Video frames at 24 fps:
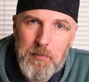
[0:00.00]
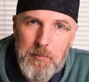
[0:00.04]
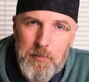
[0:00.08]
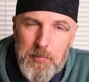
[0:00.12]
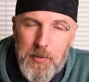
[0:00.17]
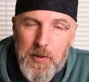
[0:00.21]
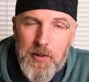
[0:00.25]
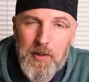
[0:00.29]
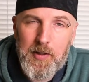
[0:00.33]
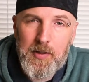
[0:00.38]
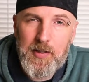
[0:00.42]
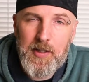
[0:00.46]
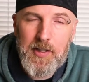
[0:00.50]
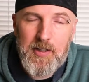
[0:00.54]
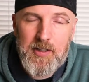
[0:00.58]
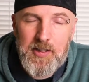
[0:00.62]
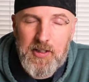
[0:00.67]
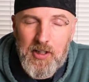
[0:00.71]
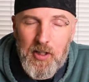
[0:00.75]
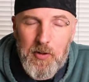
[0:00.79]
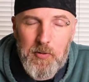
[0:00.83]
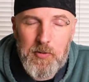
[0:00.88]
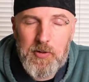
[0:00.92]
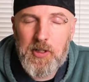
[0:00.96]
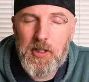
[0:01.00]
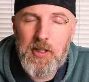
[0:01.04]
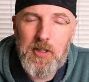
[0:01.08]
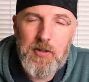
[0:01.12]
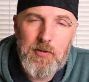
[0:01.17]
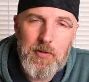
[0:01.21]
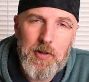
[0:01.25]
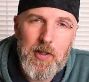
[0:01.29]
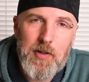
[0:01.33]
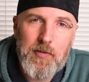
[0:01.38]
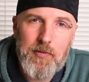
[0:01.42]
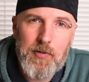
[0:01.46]
But they don't take
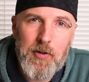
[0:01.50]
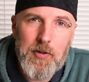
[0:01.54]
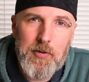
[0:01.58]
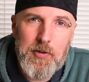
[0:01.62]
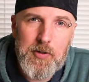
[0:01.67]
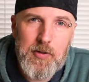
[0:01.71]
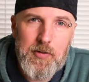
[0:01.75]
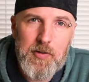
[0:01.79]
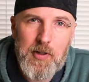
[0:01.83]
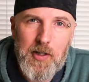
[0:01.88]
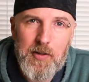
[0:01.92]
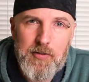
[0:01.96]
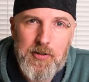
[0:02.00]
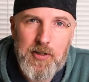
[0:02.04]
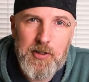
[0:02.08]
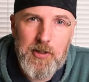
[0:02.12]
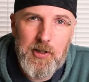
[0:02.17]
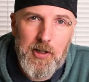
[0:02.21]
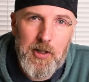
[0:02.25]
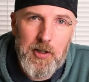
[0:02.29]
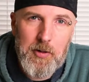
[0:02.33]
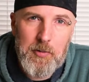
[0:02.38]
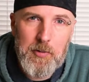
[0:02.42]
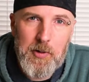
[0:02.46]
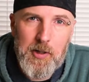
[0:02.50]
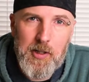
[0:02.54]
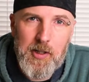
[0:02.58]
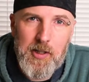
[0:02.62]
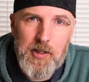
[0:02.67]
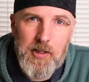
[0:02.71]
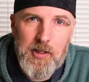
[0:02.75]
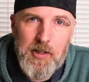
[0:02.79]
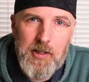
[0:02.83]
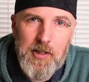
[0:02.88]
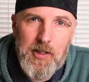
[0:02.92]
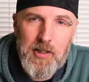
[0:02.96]
great photographs in low light,